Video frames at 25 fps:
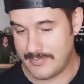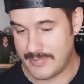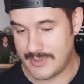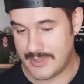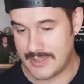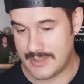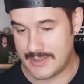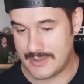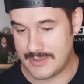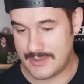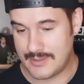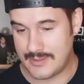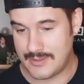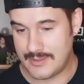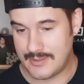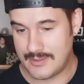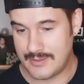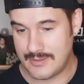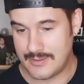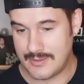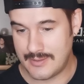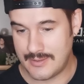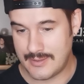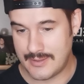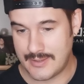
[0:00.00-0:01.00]
But
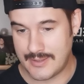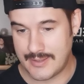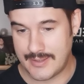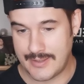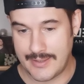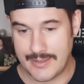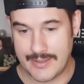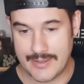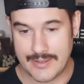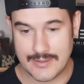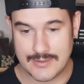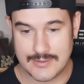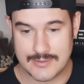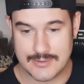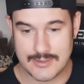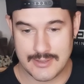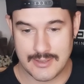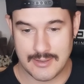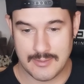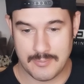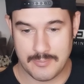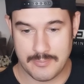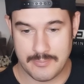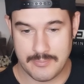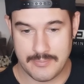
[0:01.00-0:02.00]
I had
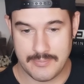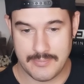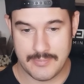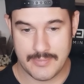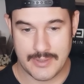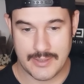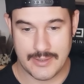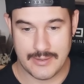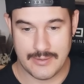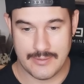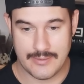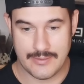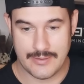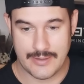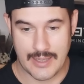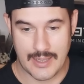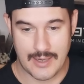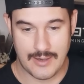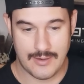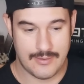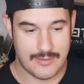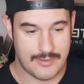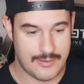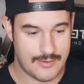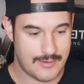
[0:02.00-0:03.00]
some
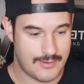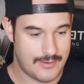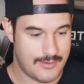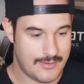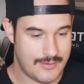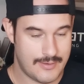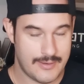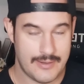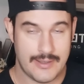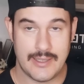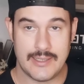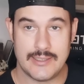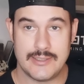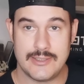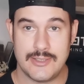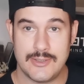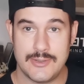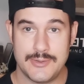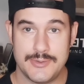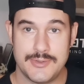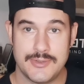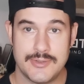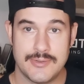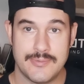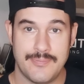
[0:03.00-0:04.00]
health
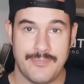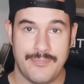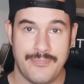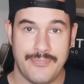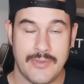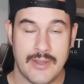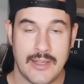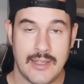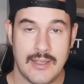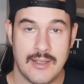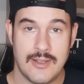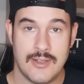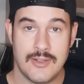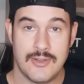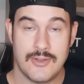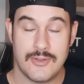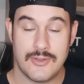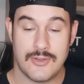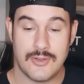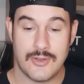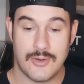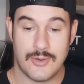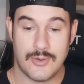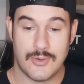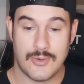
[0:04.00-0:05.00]
issues,
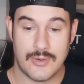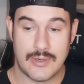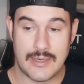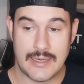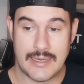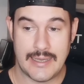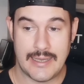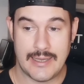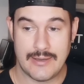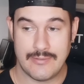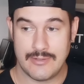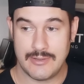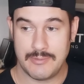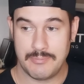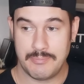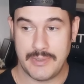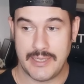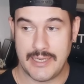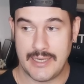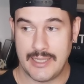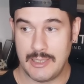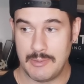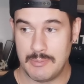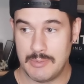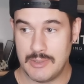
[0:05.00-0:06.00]
so I haven't
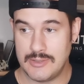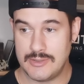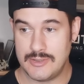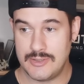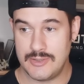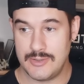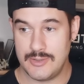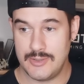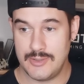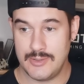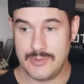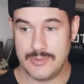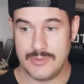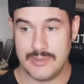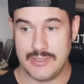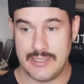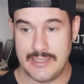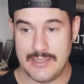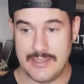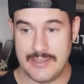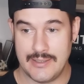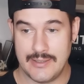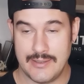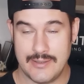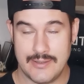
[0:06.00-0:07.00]
been able to do
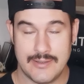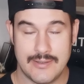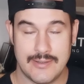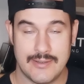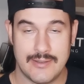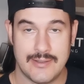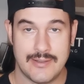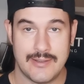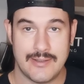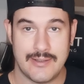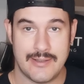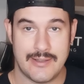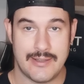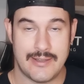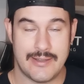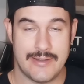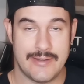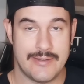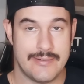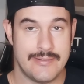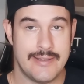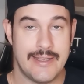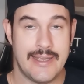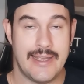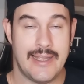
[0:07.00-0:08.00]
the
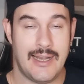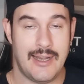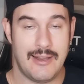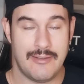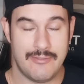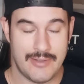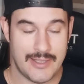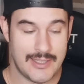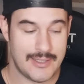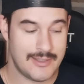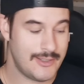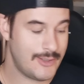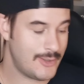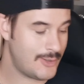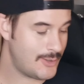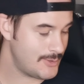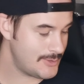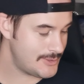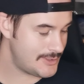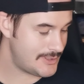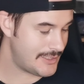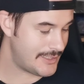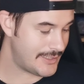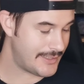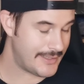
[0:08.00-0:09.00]
daily
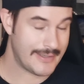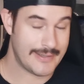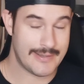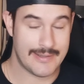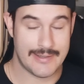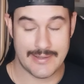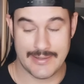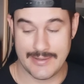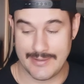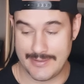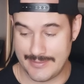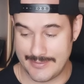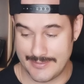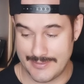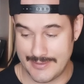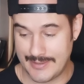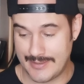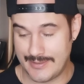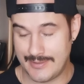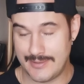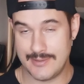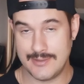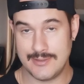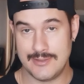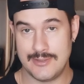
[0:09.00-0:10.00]
videos that I
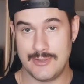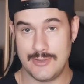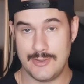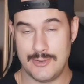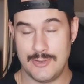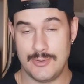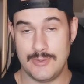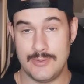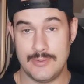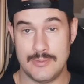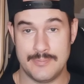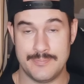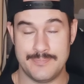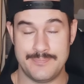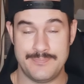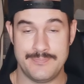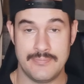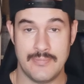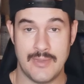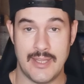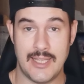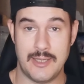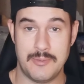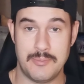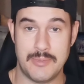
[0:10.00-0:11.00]
intended to do
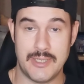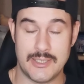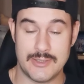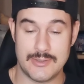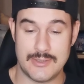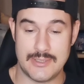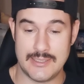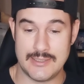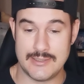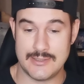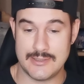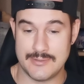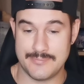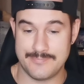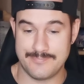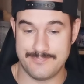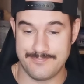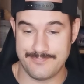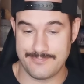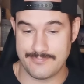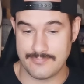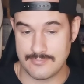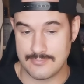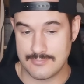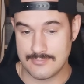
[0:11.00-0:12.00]
about this.
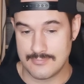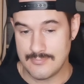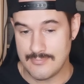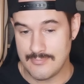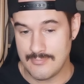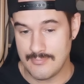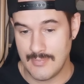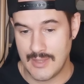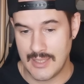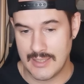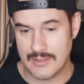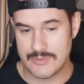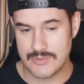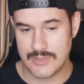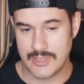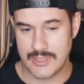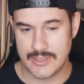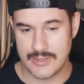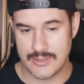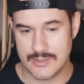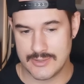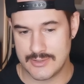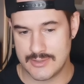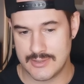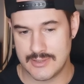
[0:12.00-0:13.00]
So
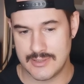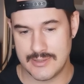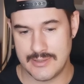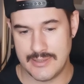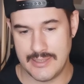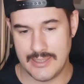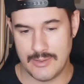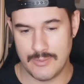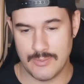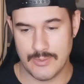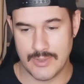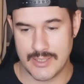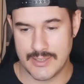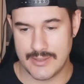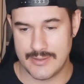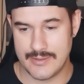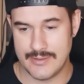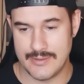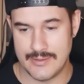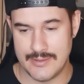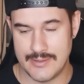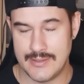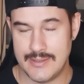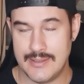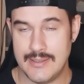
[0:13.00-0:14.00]
I just did
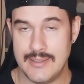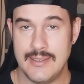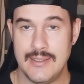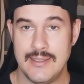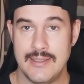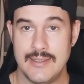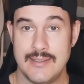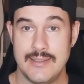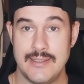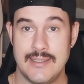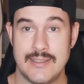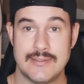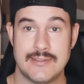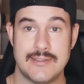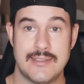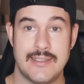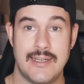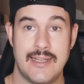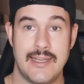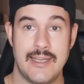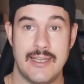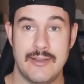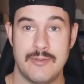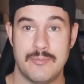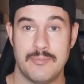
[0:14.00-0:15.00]
one
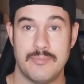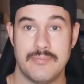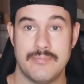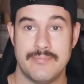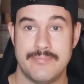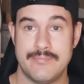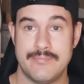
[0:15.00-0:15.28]
yesterday